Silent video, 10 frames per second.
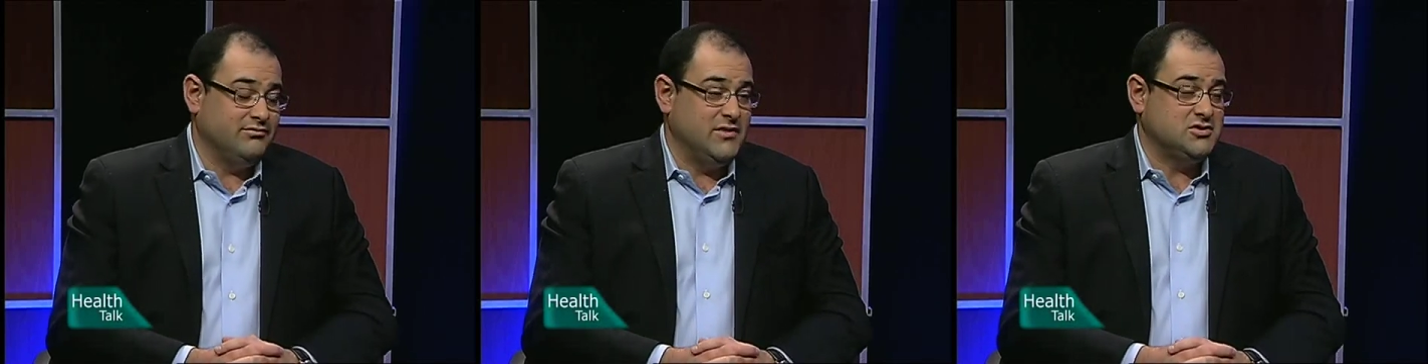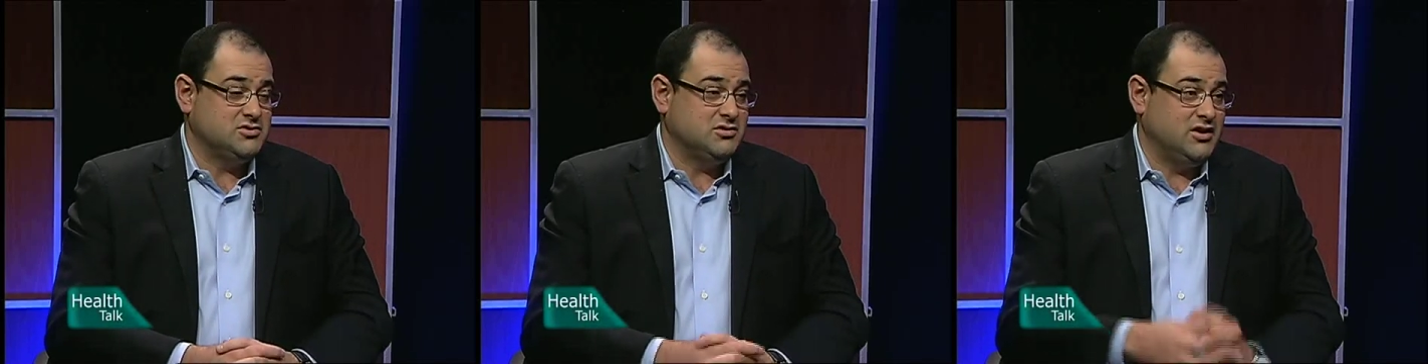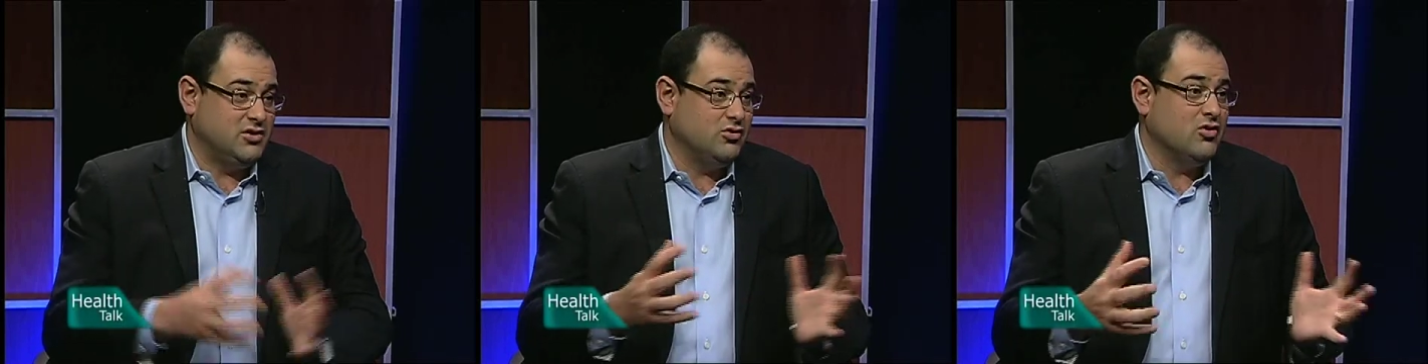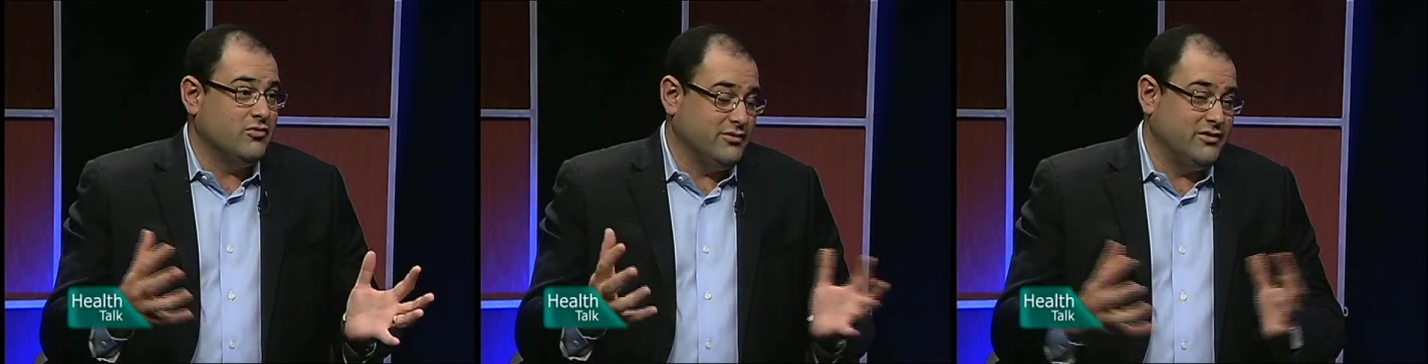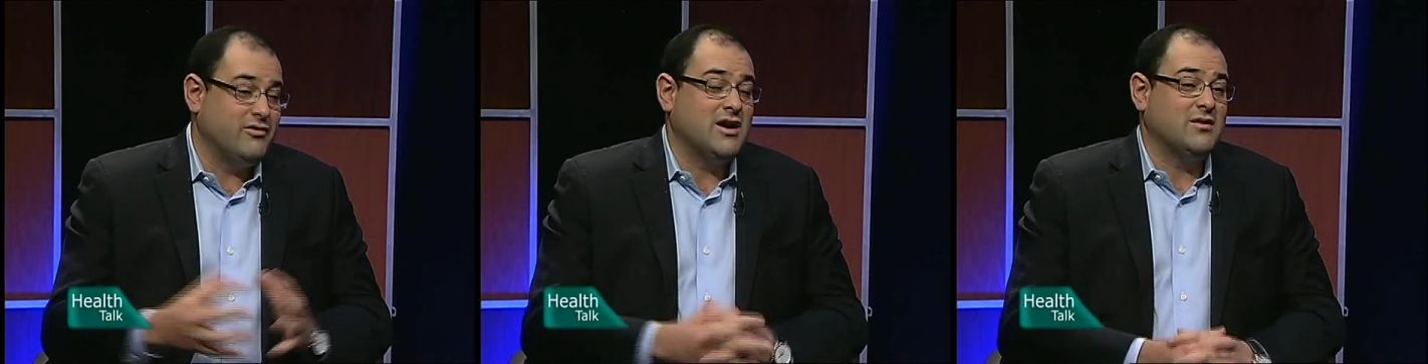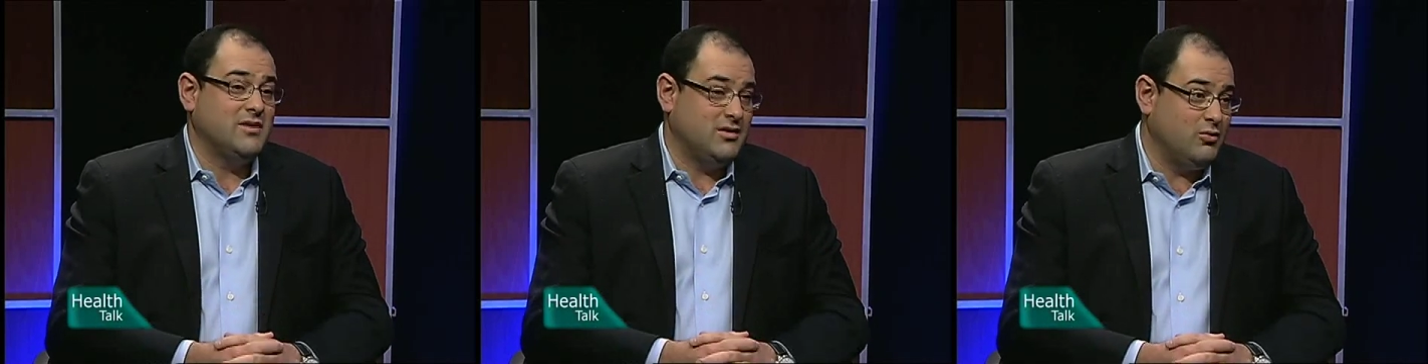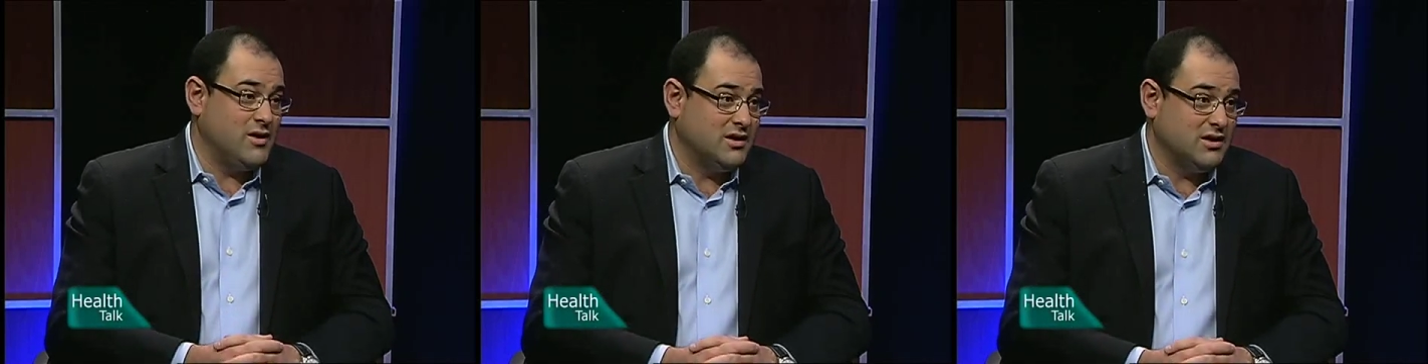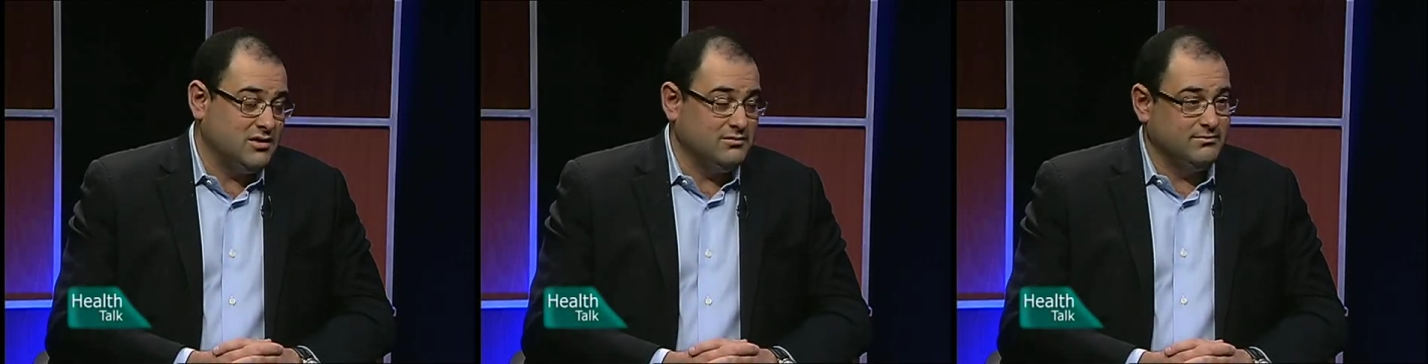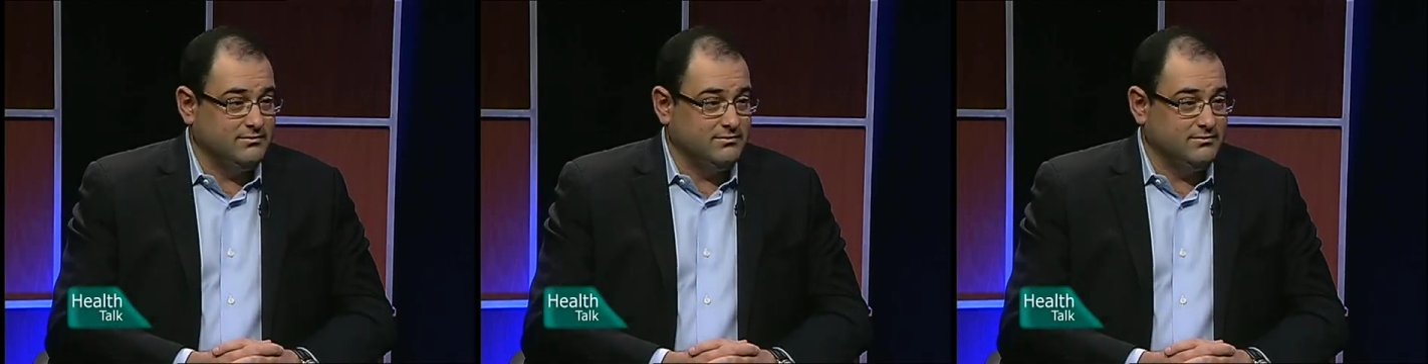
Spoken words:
Make sure they don't go over the recommended weight gain.